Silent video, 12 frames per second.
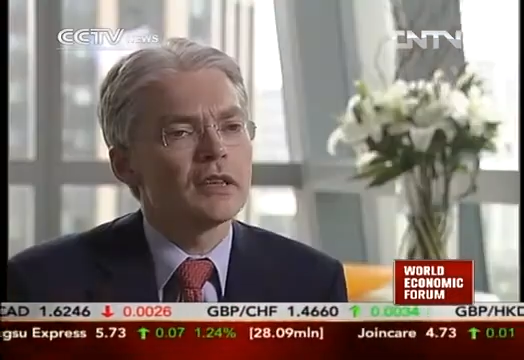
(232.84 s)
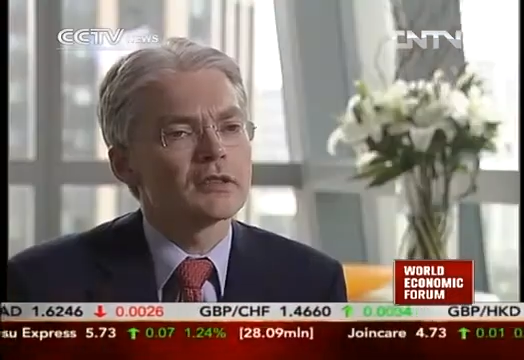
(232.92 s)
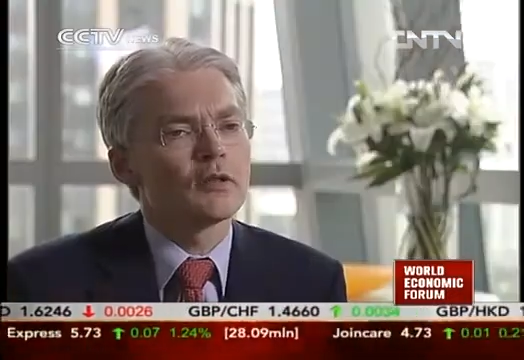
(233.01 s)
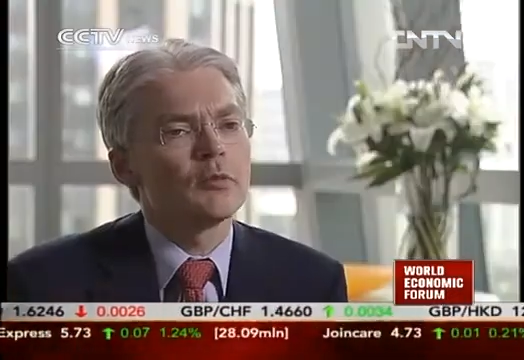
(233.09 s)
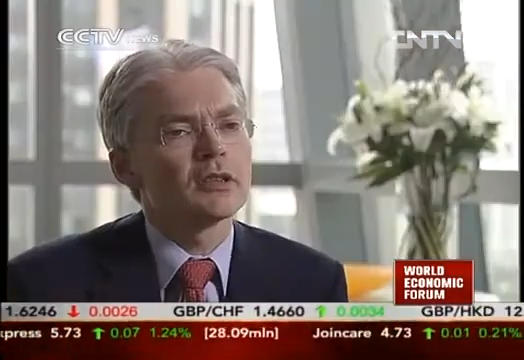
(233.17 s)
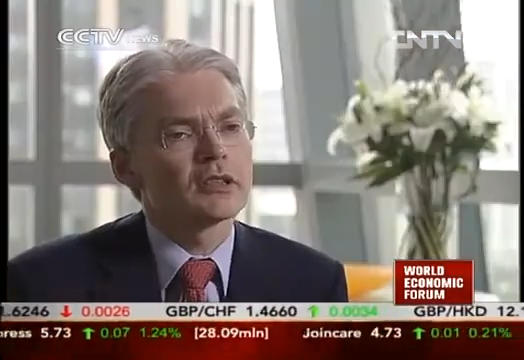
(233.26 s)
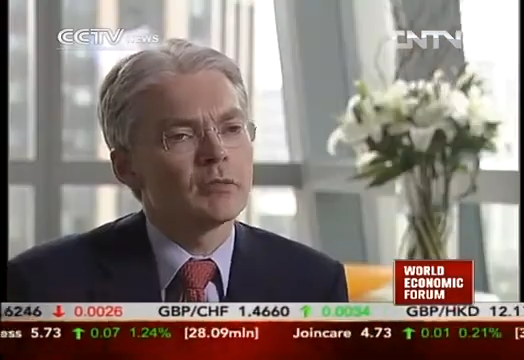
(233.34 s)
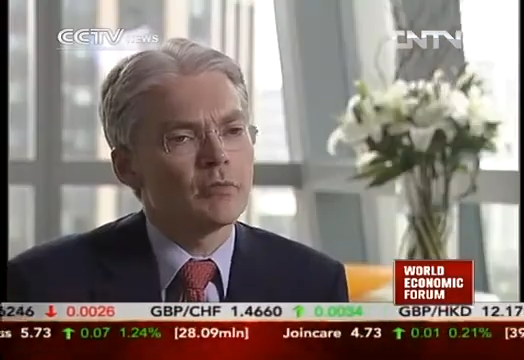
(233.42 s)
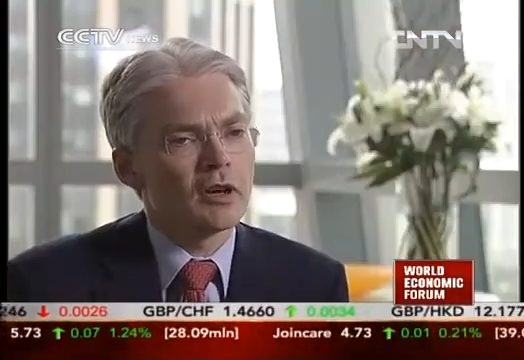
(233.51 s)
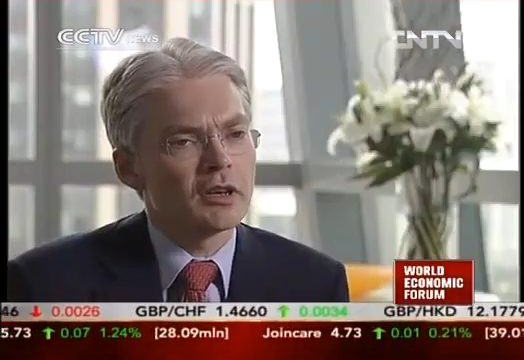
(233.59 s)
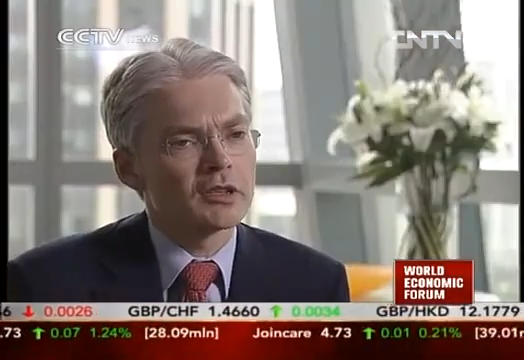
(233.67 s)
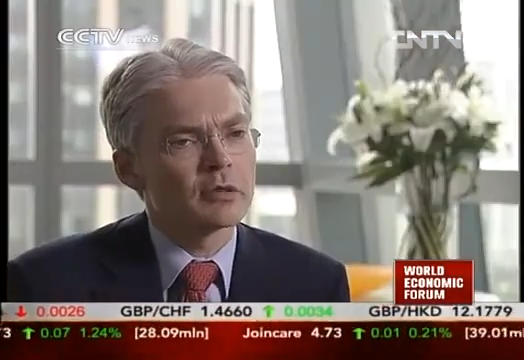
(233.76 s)
It's almost
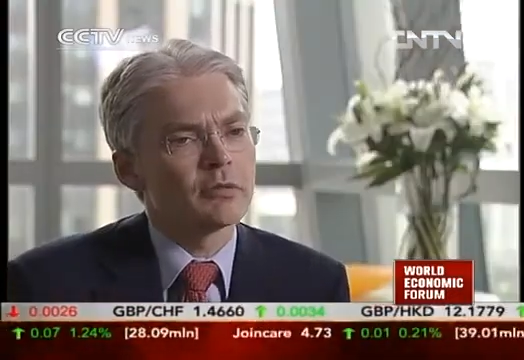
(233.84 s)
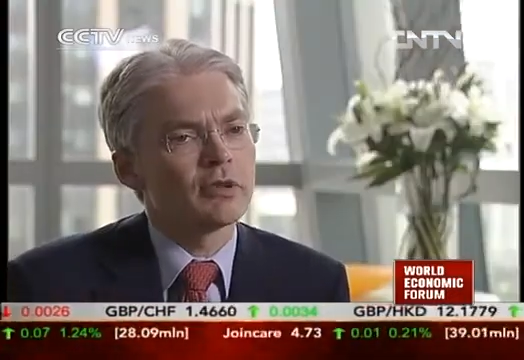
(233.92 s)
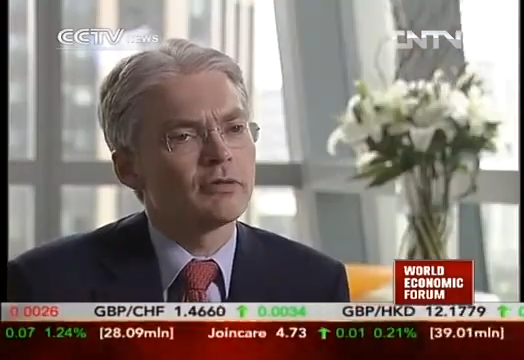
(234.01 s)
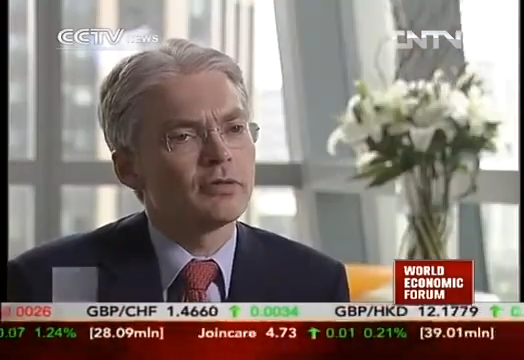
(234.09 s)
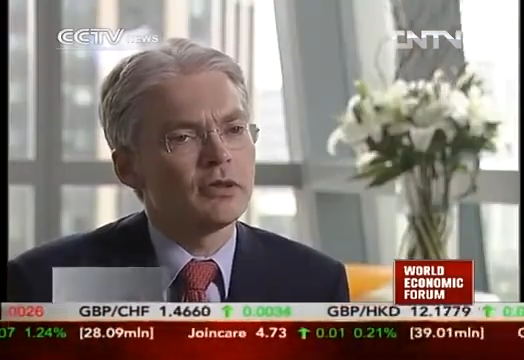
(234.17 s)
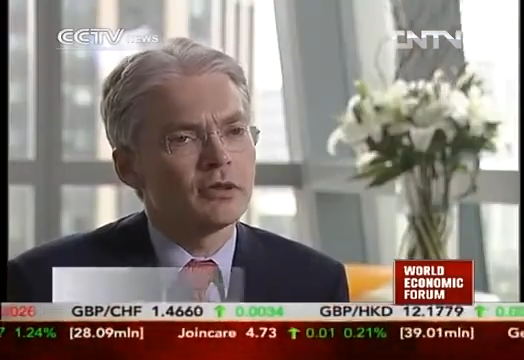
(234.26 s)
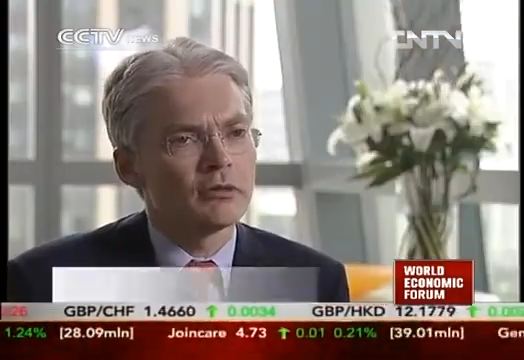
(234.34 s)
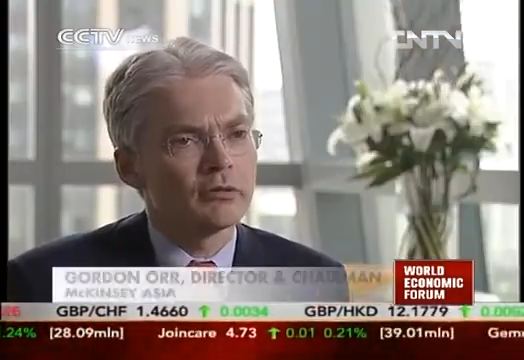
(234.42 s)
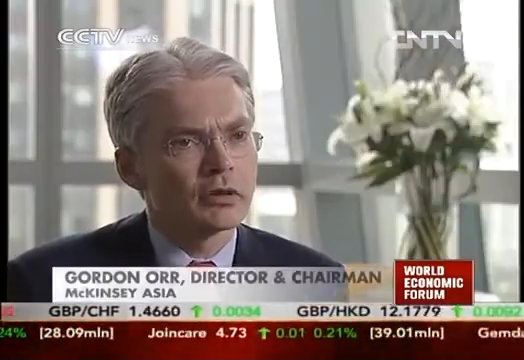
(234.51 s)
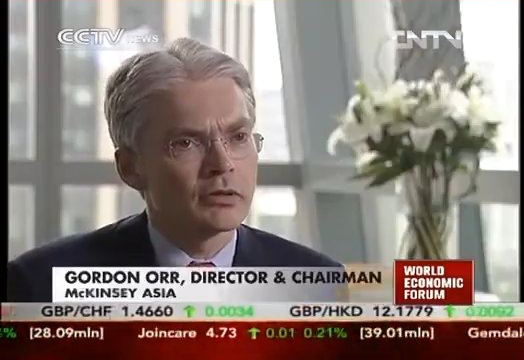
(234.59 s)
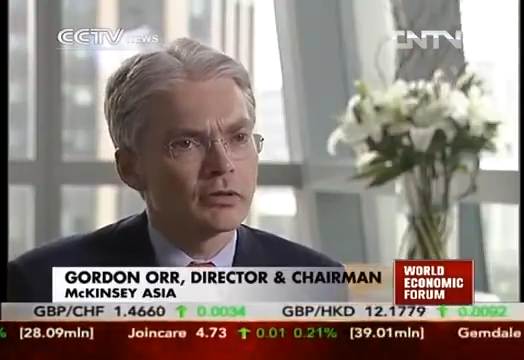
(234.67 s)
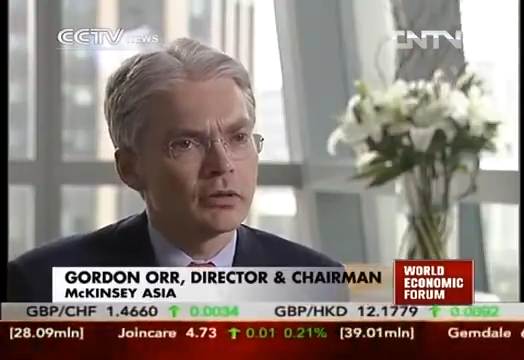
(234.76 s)
impossible for you to
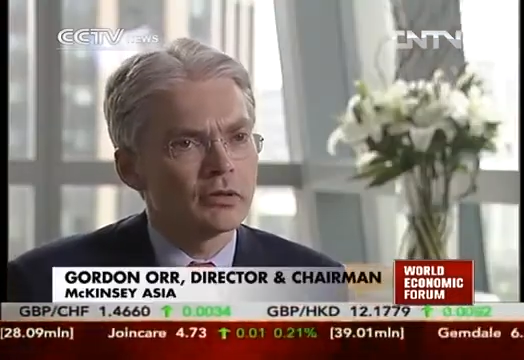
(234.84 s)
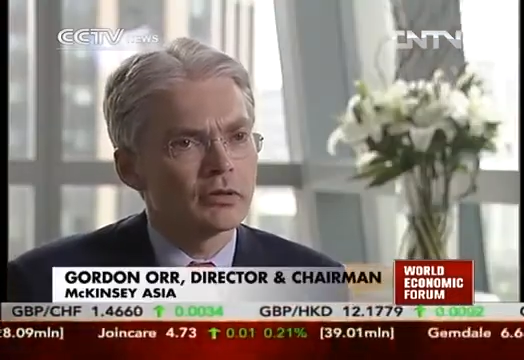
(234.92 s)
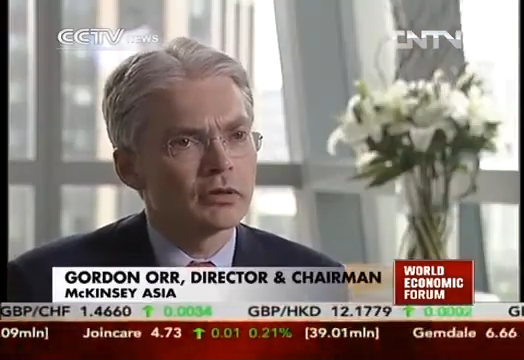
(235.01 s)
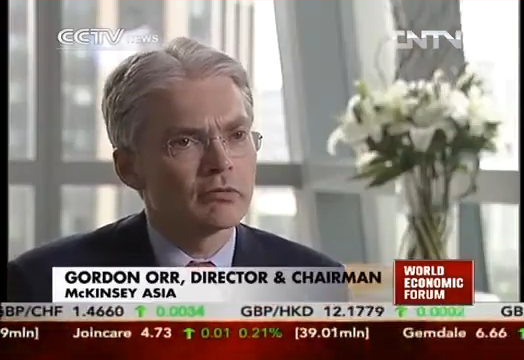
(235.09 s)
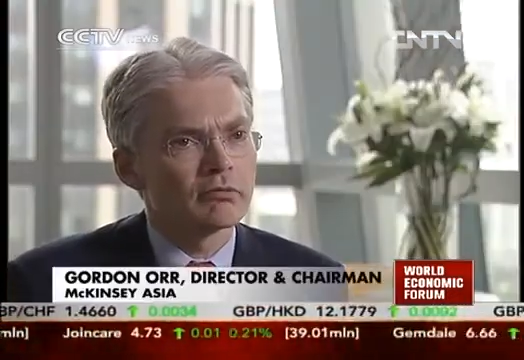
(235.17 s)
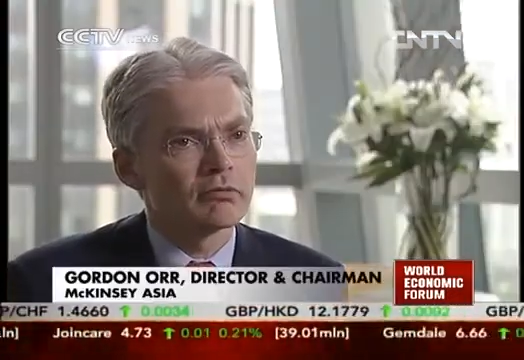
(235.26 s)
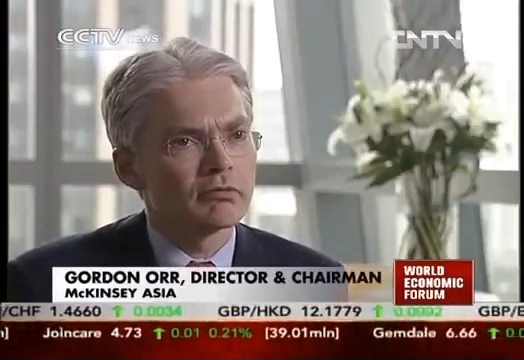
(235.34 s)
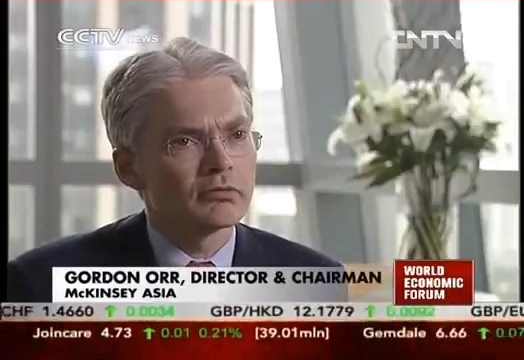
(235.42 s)
recruit